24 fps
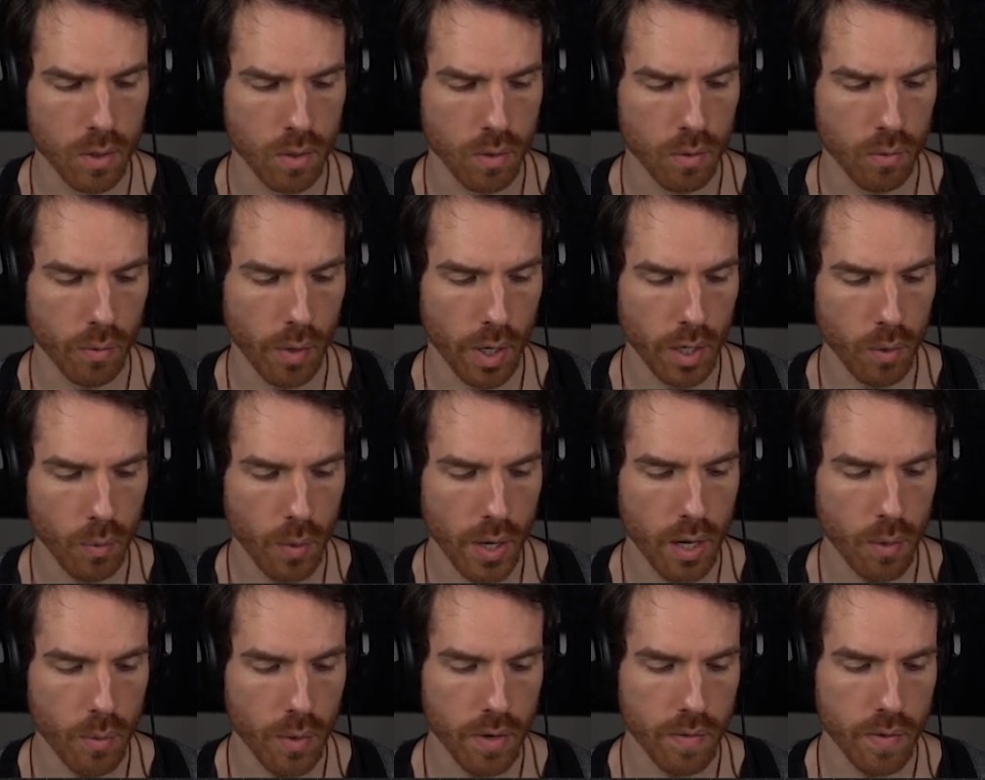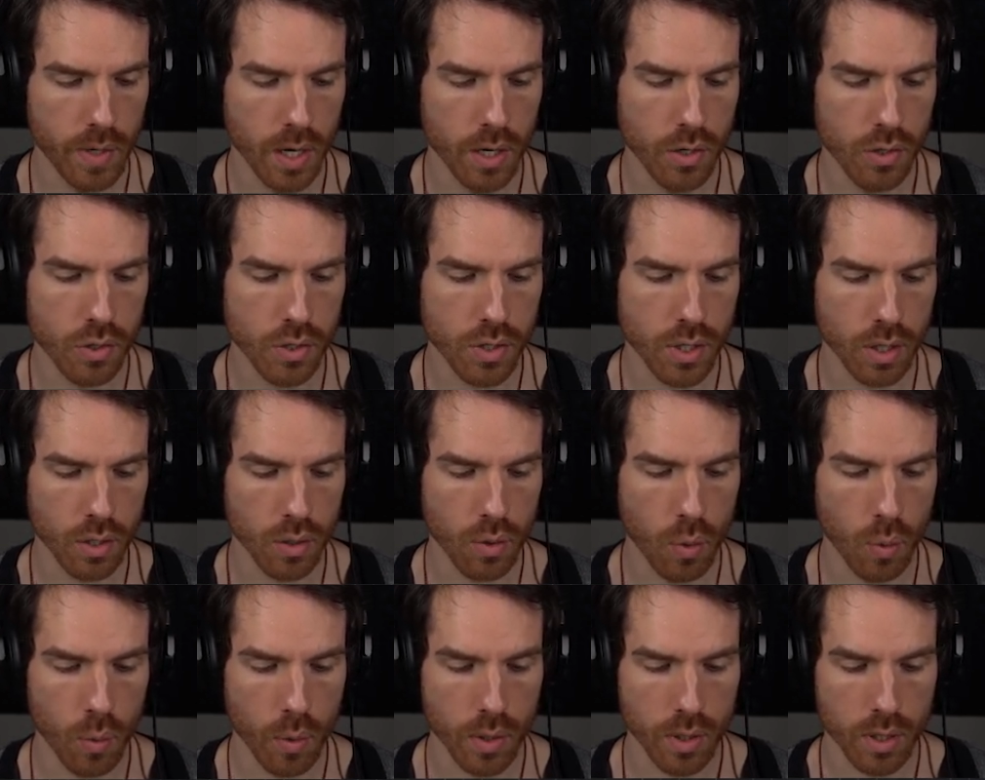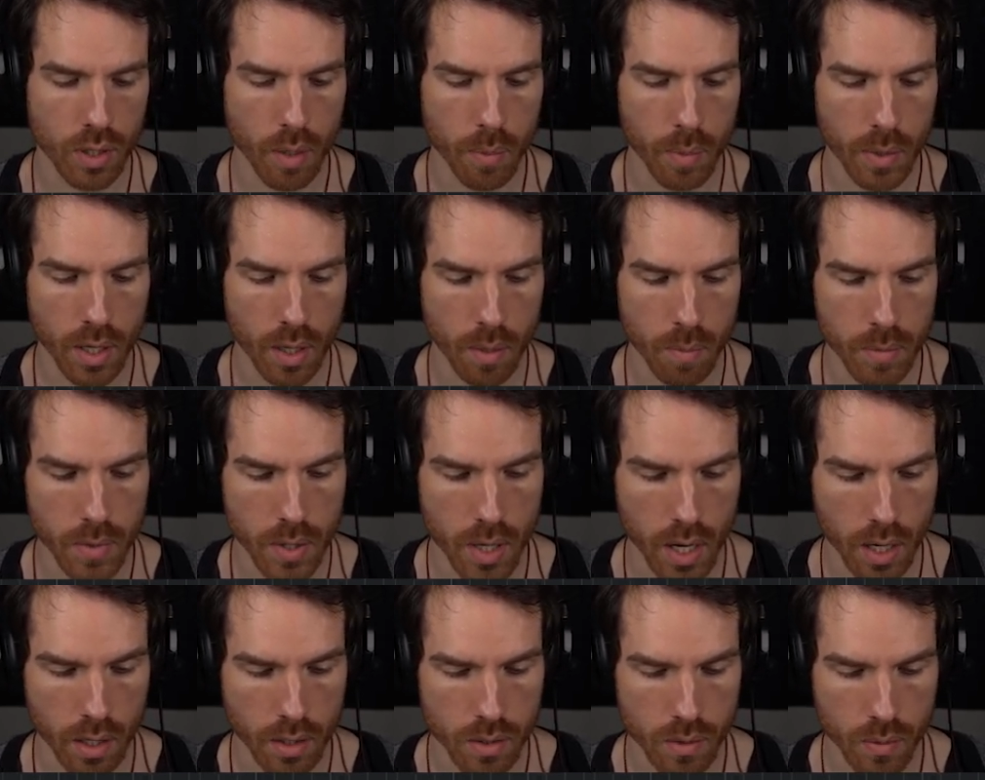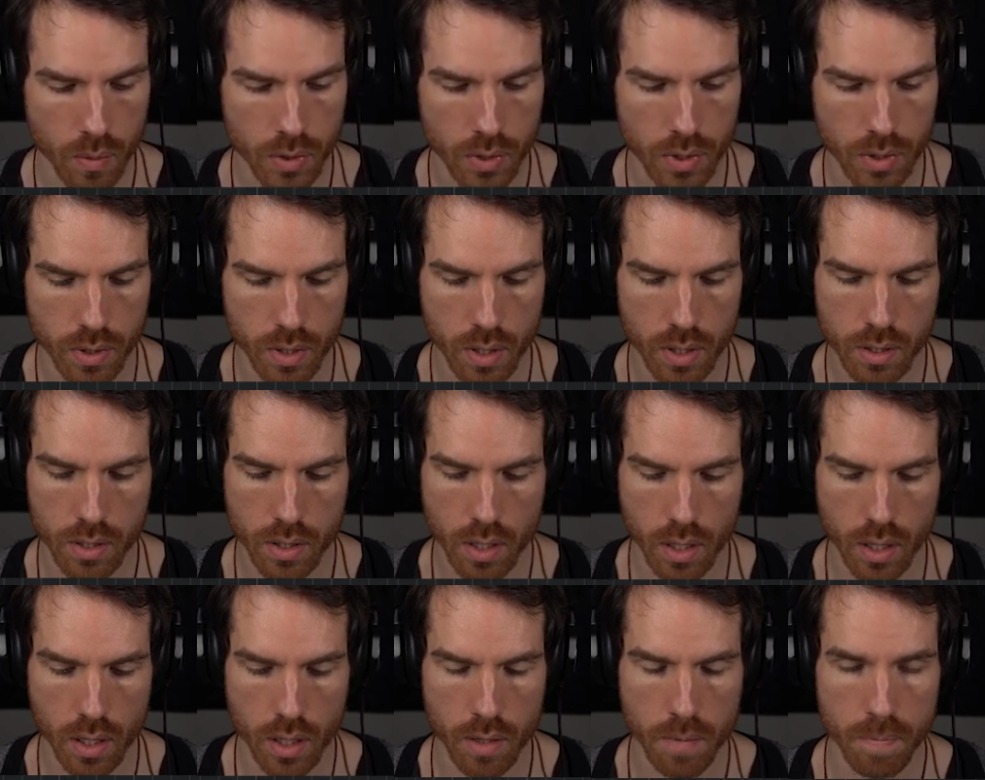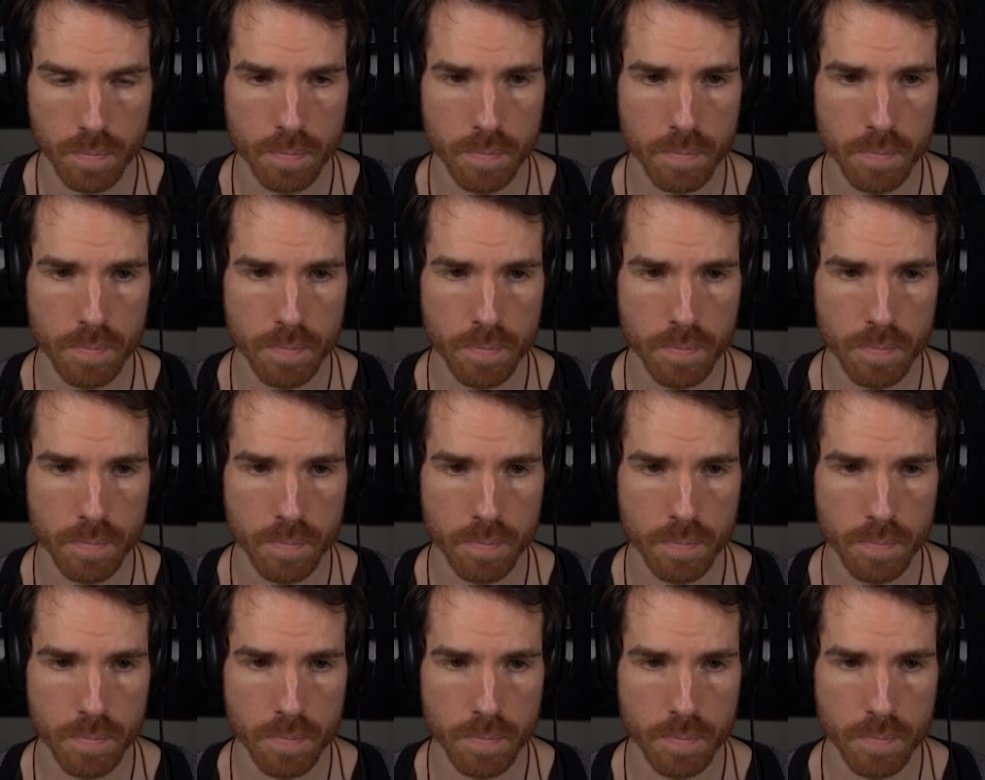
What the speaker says: Right away, we have an interesting chord coming up next, which is this guy.